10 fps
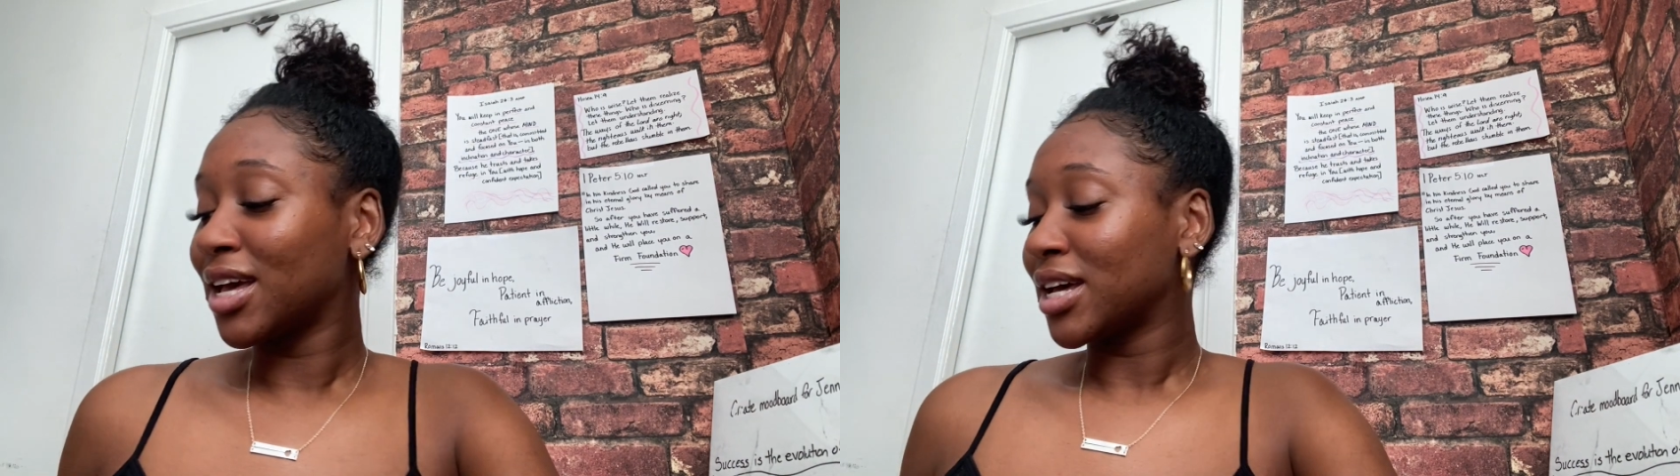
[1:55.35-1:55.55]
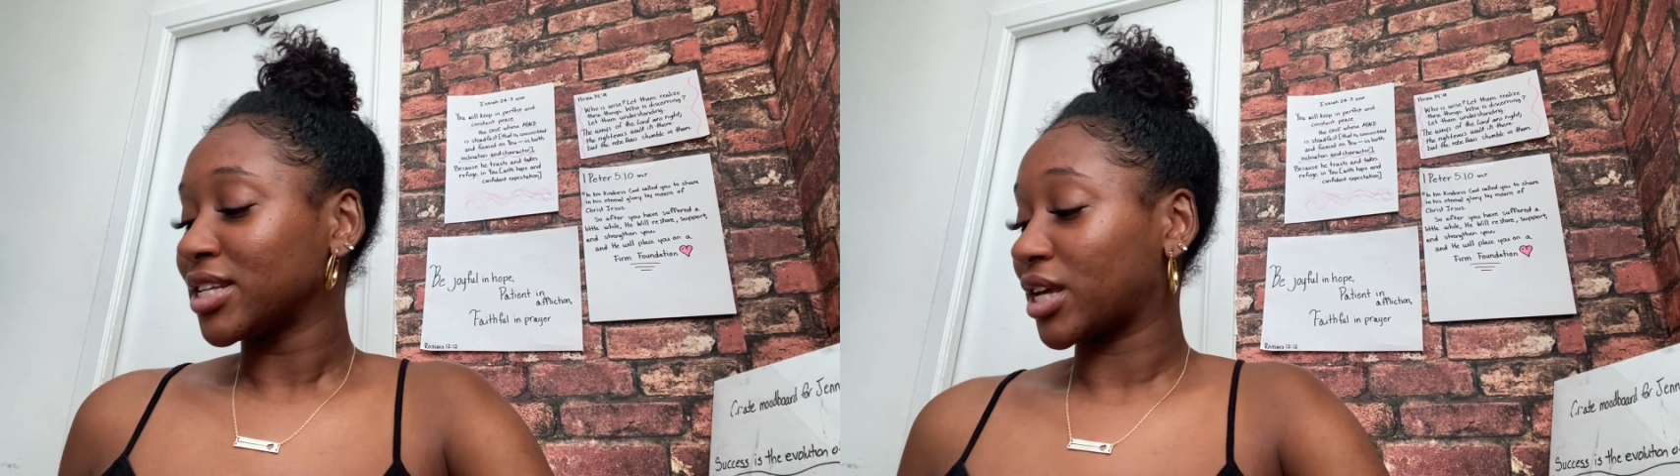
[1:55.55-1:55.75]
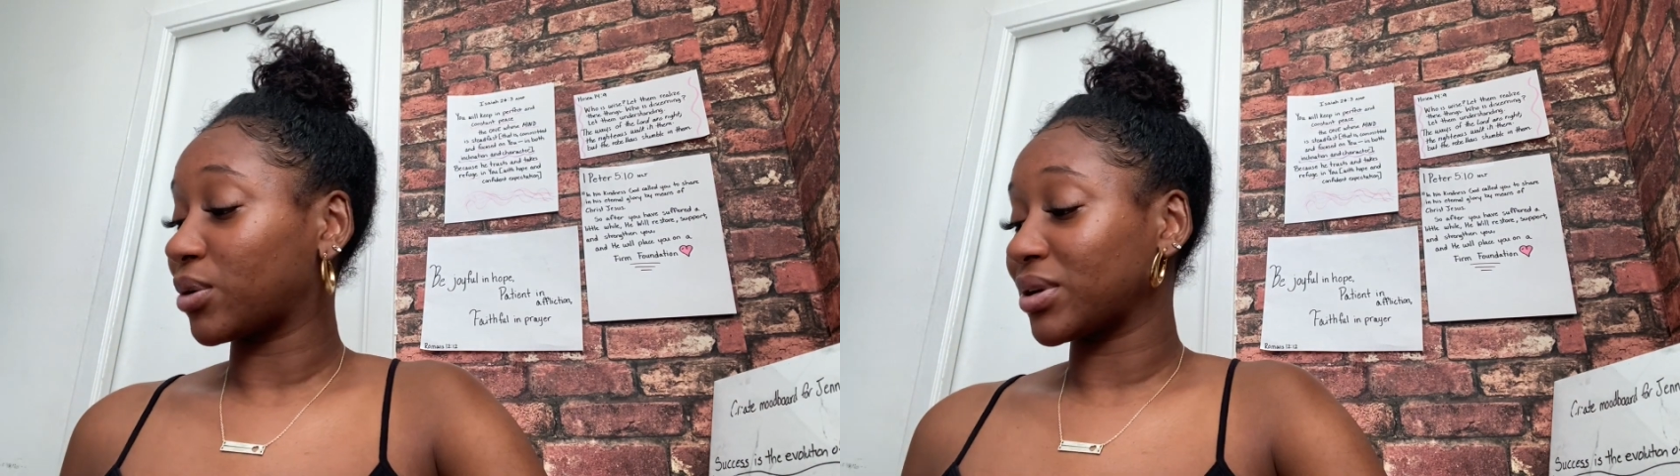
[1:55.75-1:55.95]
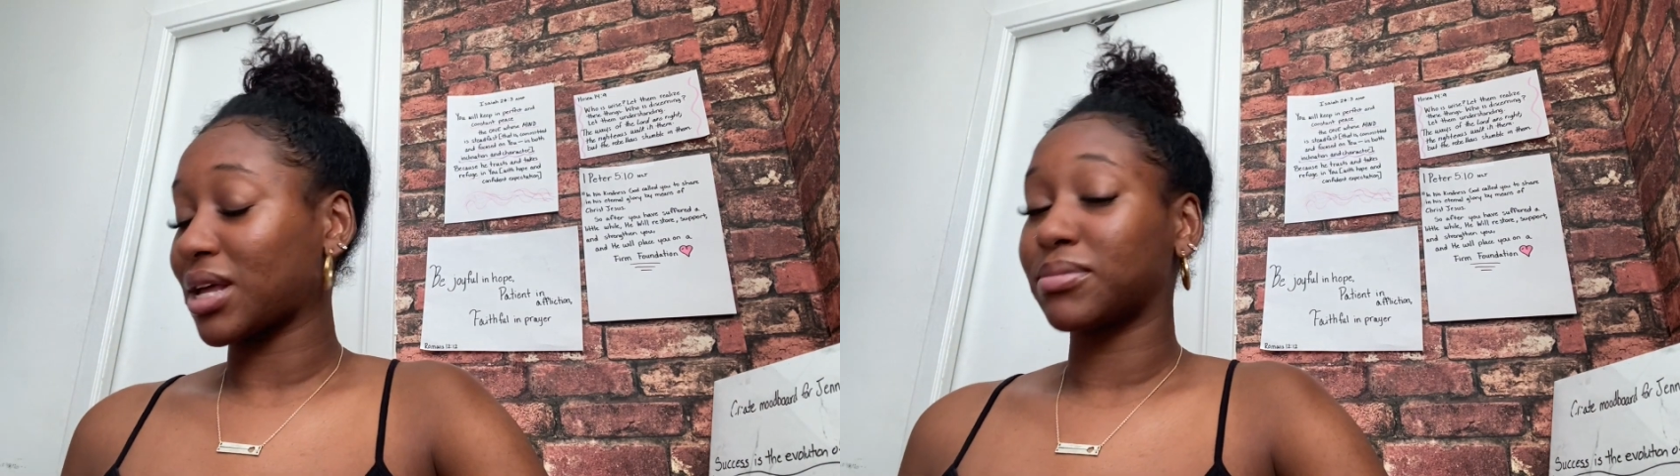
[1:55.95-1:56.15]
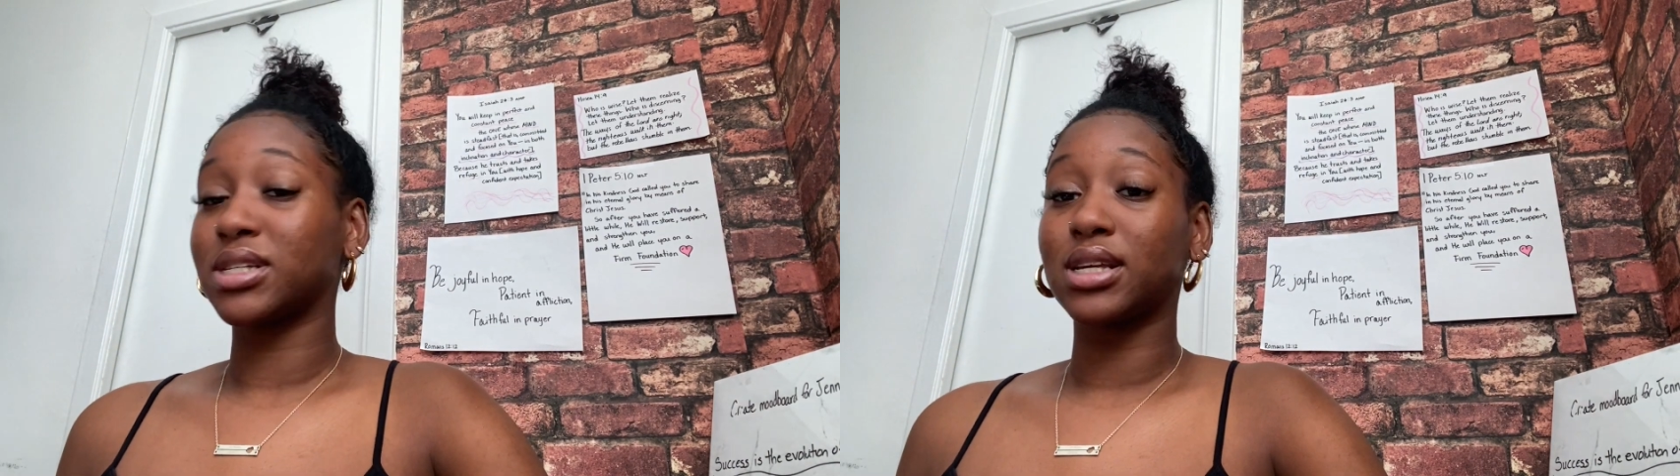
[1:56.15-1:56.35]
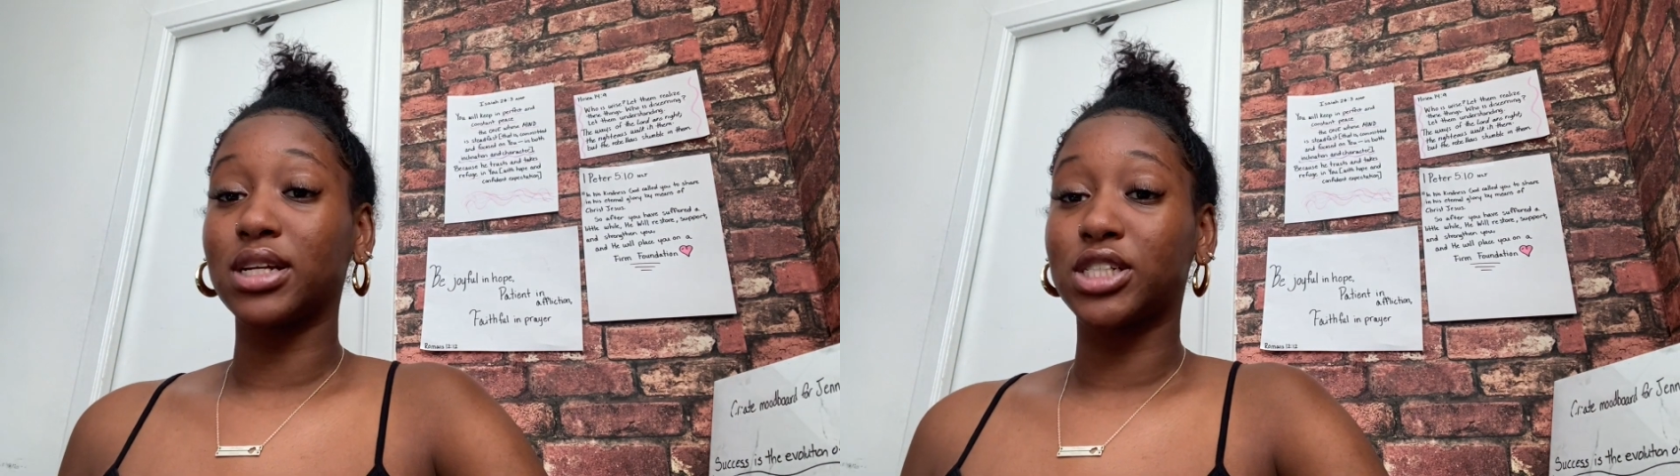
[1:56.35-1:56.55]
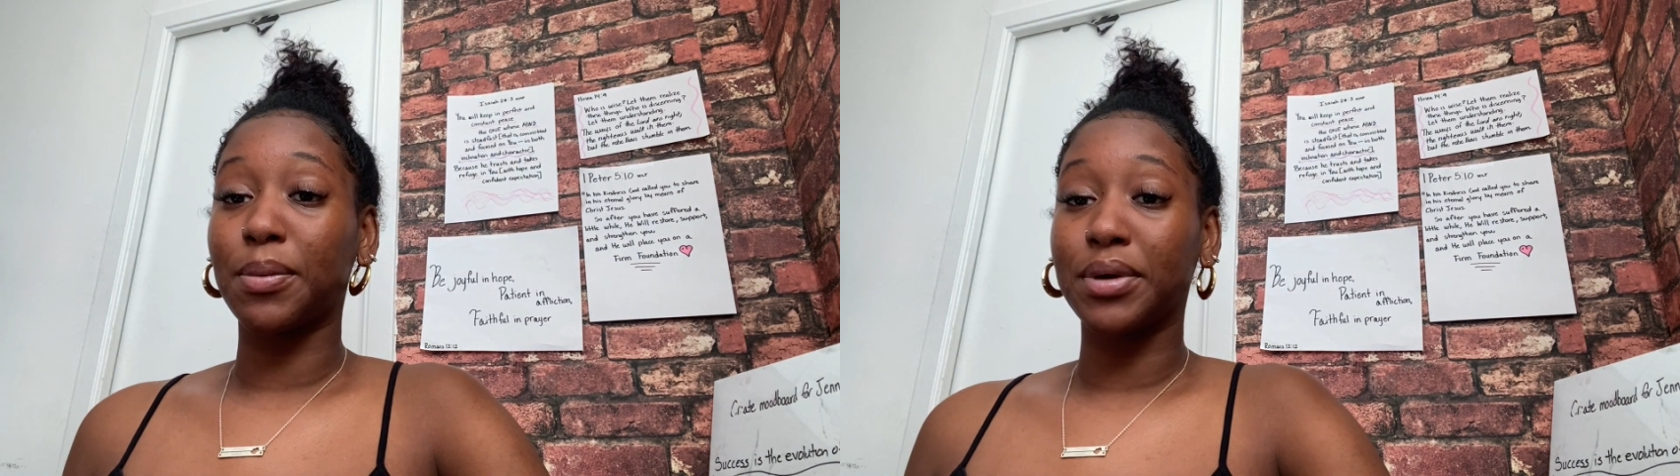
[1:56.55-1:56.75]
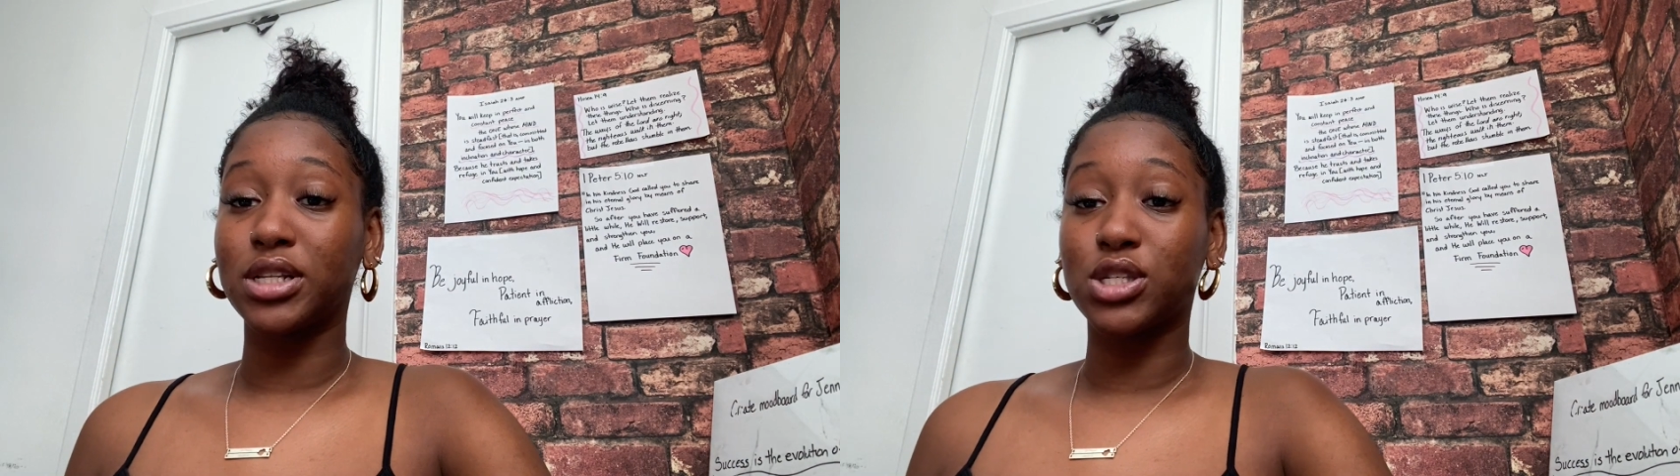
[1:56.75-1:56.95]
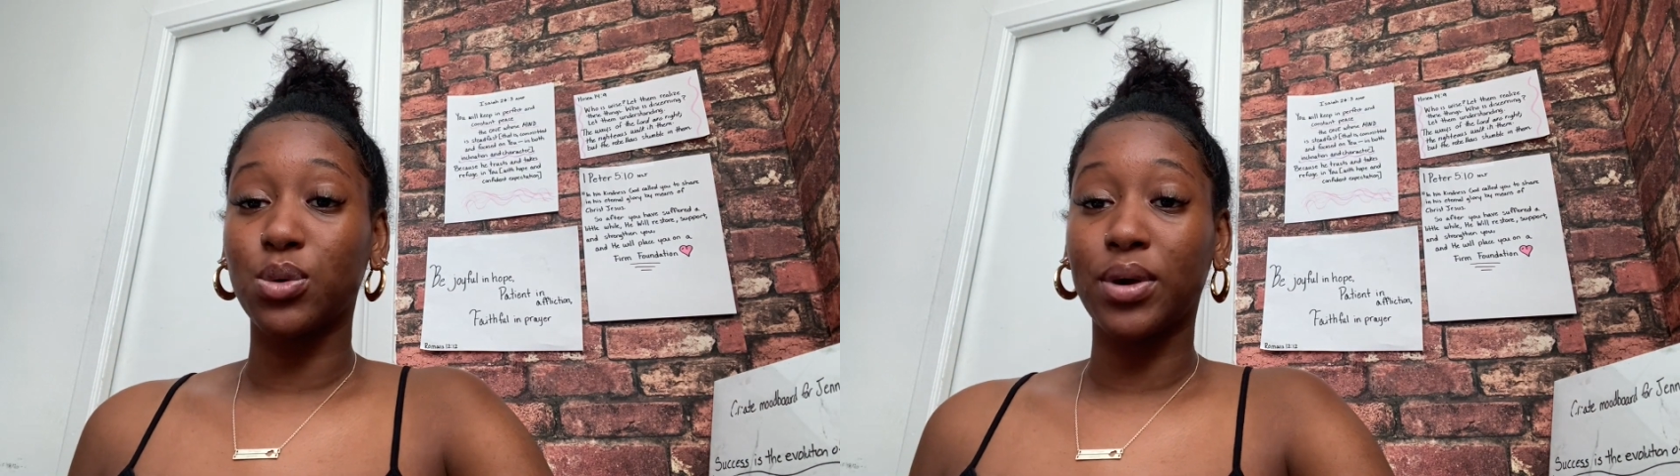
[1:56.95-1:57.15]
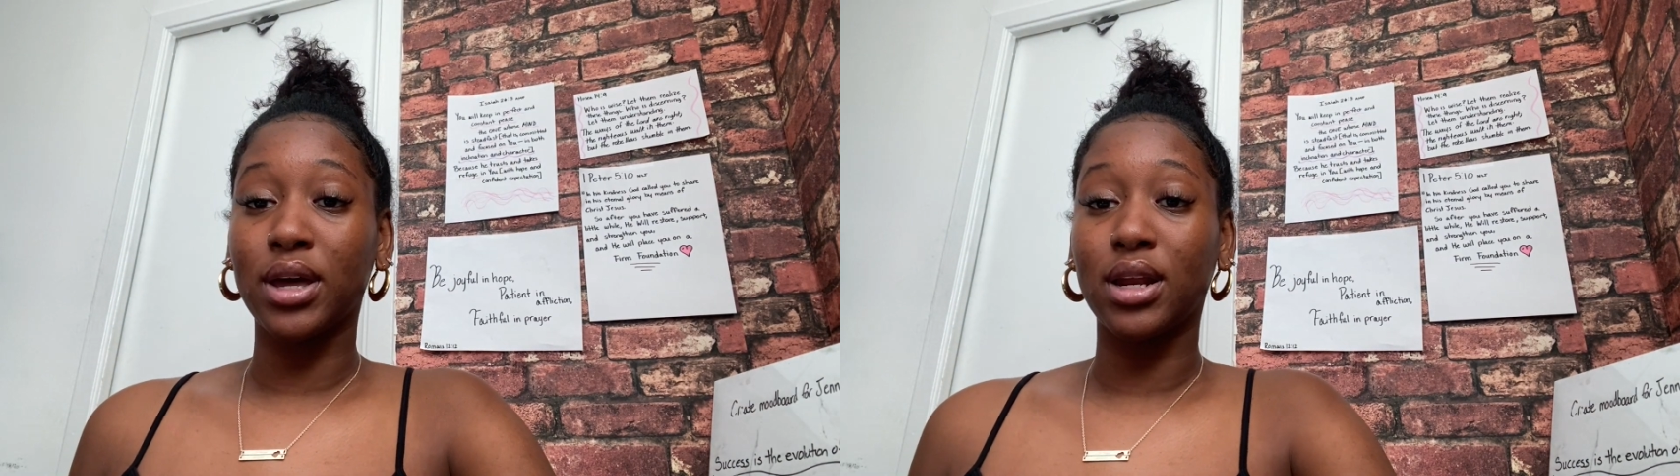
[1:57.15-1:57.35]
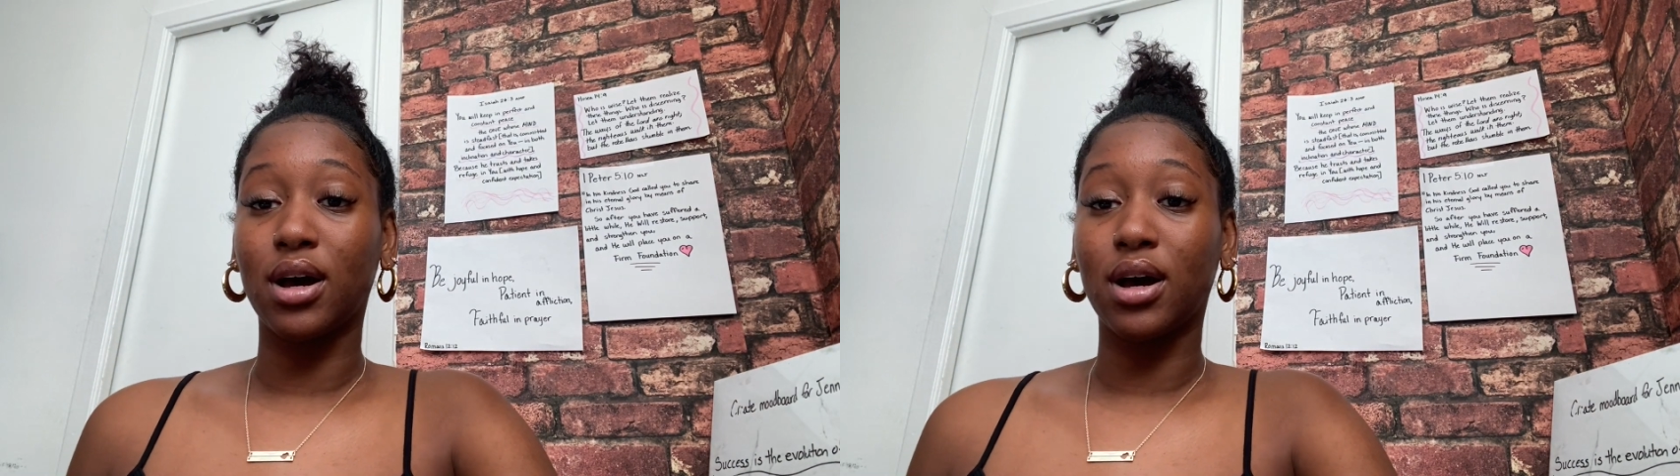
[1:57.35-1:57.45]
So anyways, I'm just gonna jump into it.